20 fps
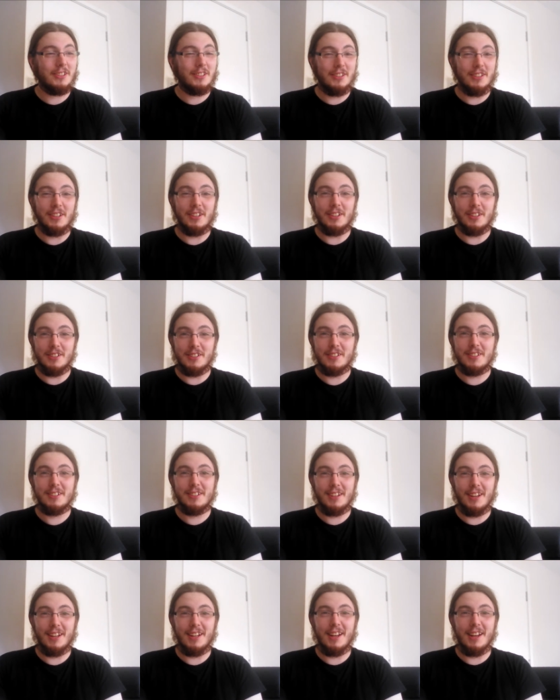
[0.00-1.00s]
the good.
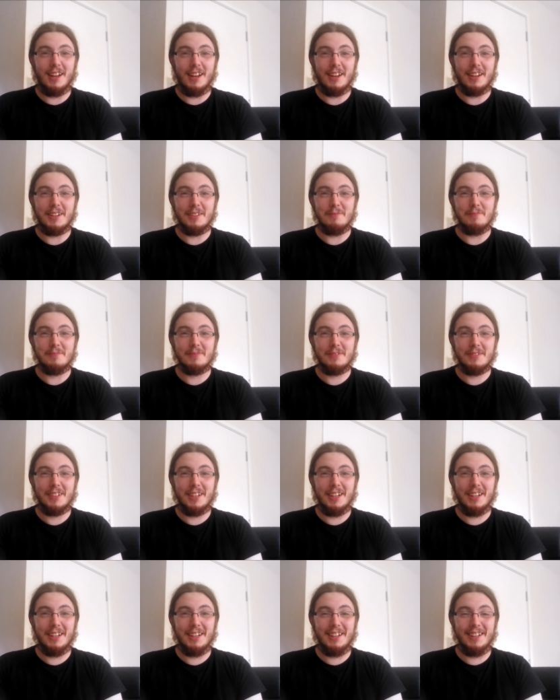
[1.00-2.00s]
Uh, I like them. Uh,